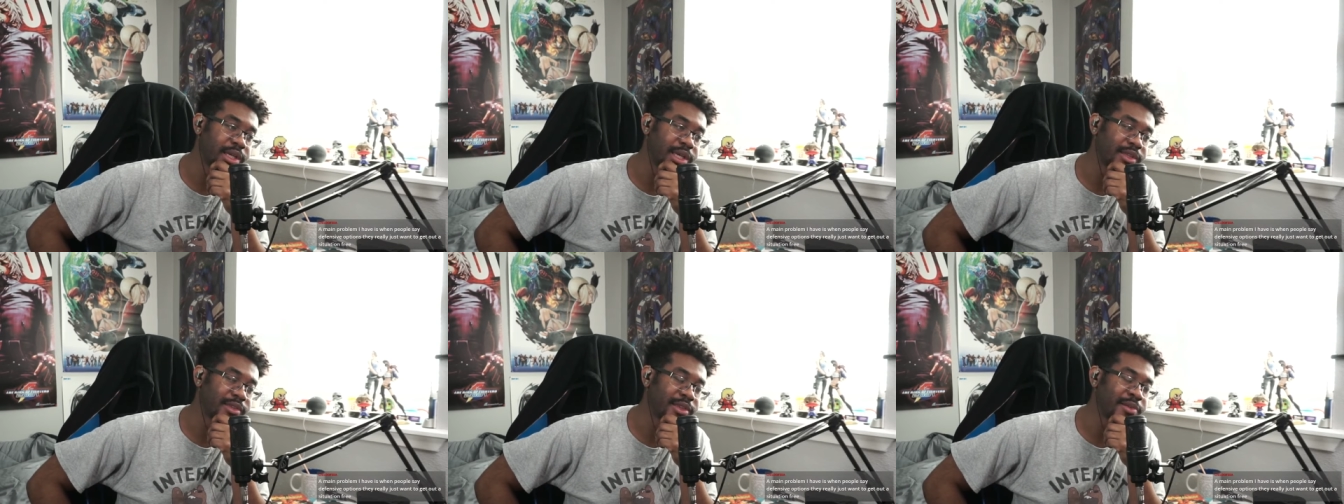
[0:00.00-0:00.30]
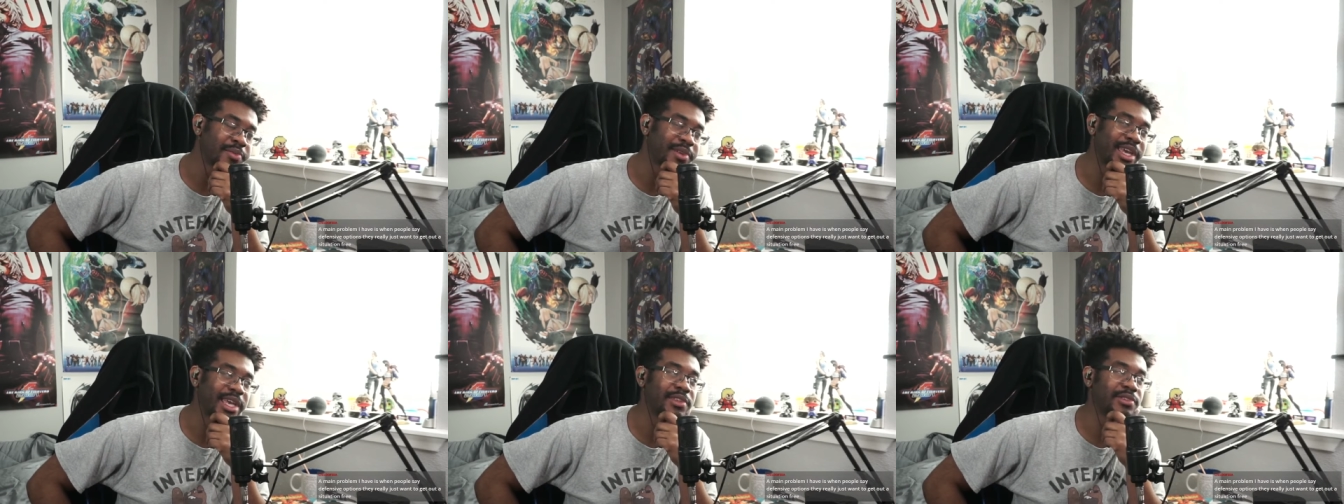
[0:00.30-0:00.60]
in some
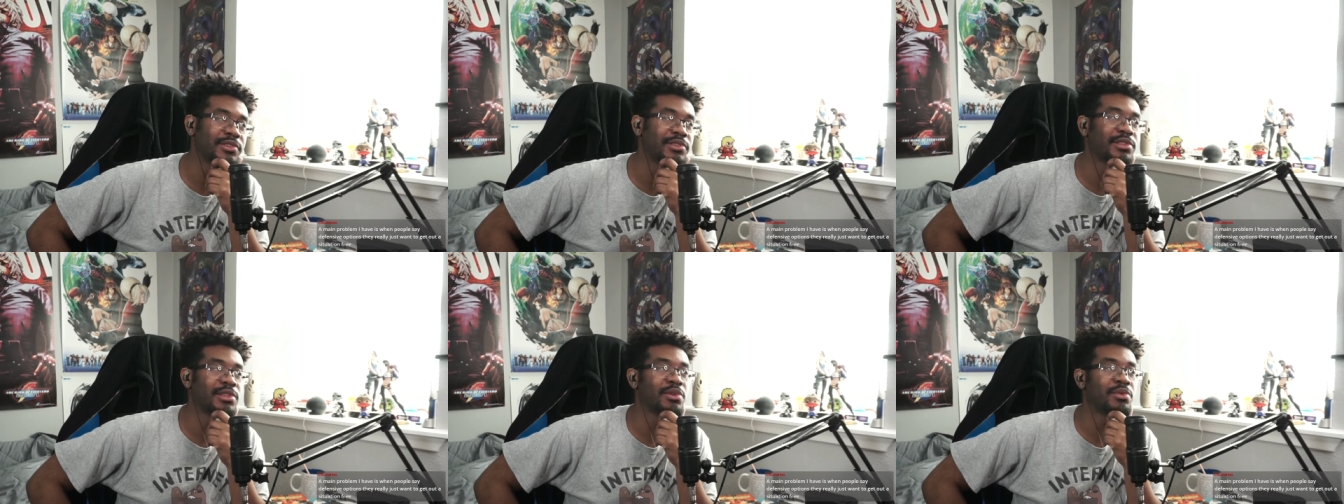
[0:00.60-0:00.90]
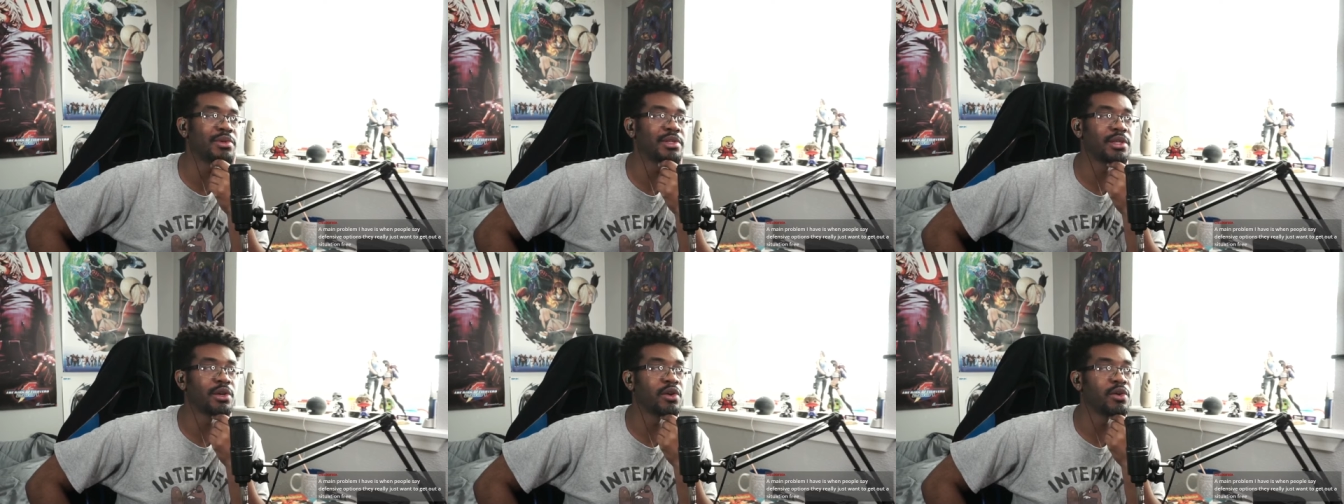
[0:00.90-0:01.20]
cases,
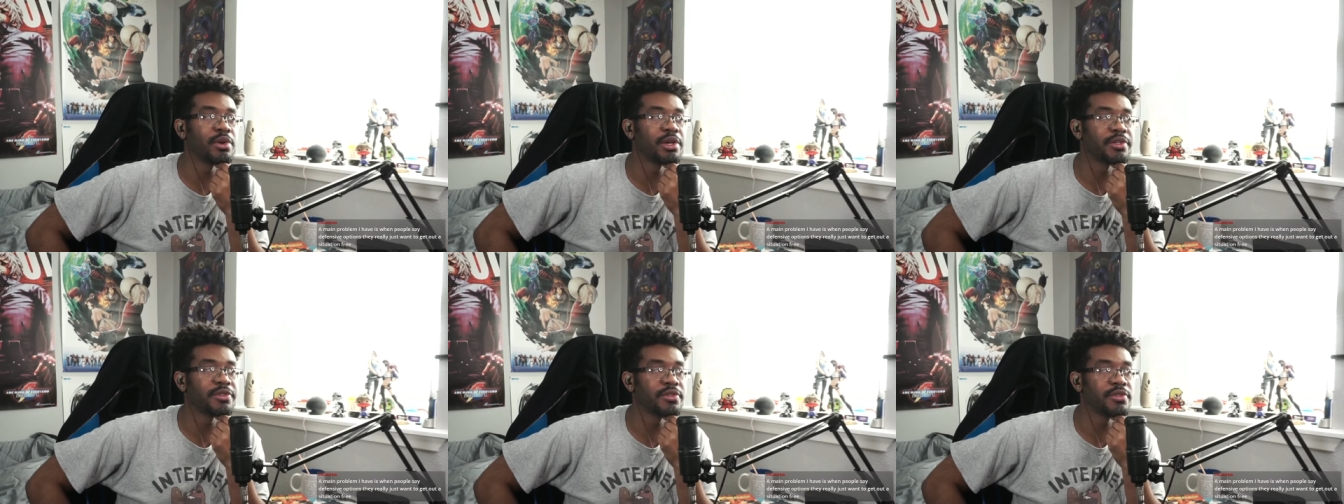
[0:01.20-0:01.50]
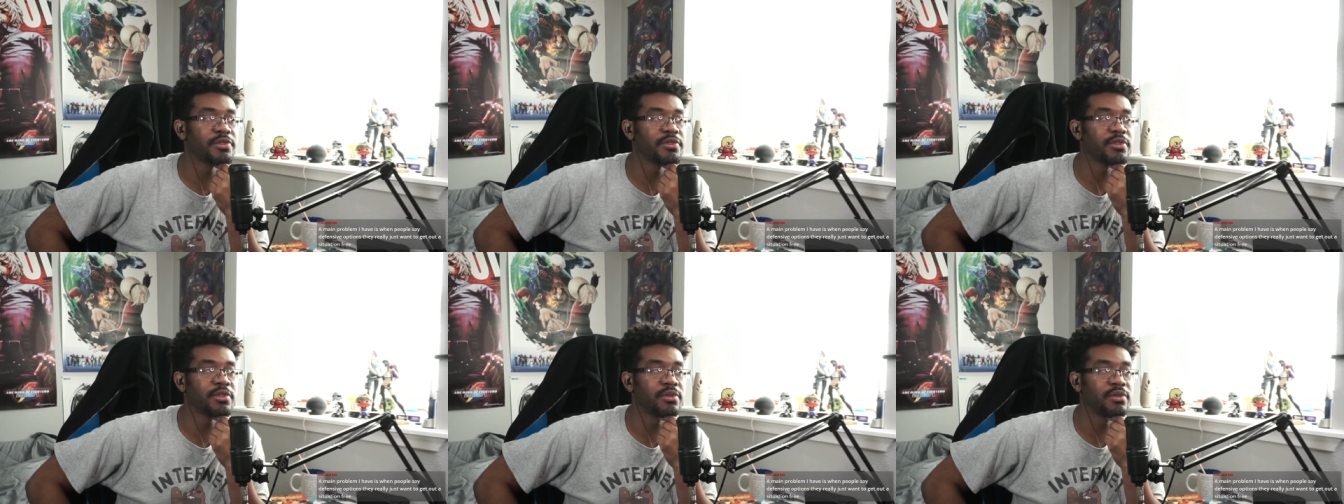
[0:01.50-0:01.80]
knowing the O
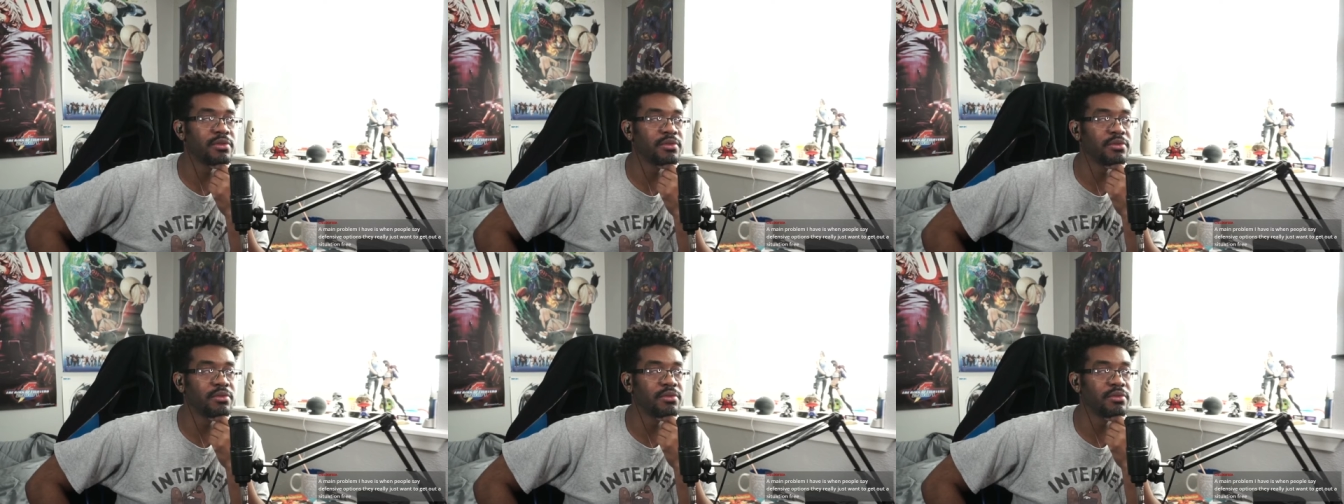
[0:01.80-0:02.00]
Ss